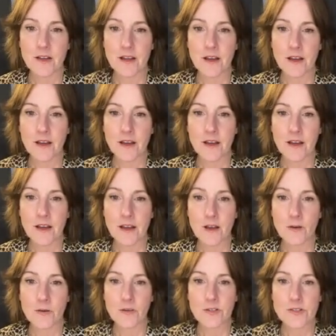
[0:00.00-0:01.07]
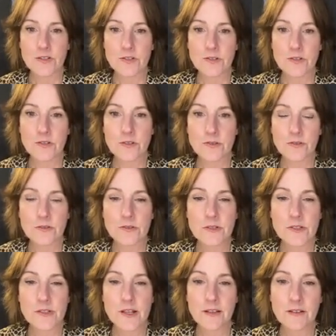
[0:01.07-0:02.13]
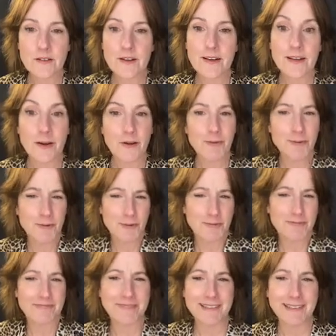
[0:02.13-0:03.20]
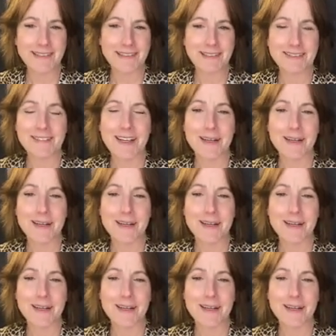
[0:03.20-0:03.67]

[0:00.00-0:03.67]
I wish you were Sailor Guardian. Oh, yeah.